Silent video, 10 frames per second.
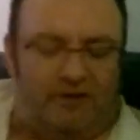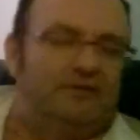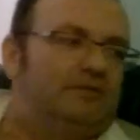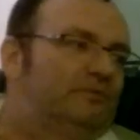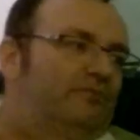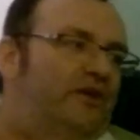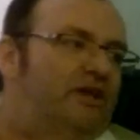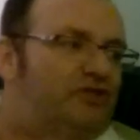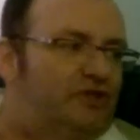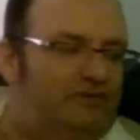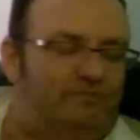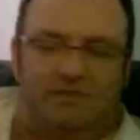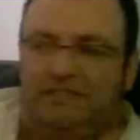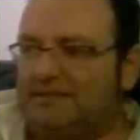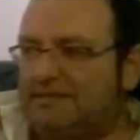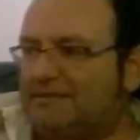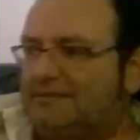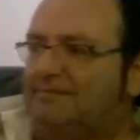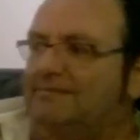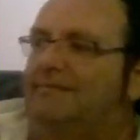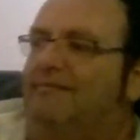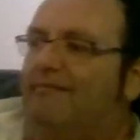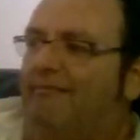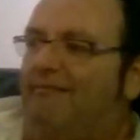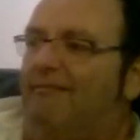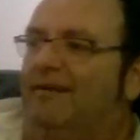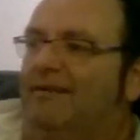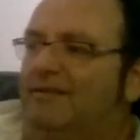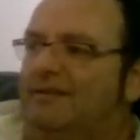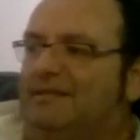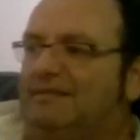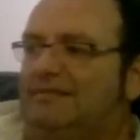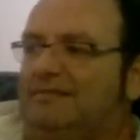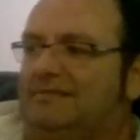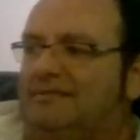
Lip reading: Just sell There's off. Your... Then keep going and sell off a few more.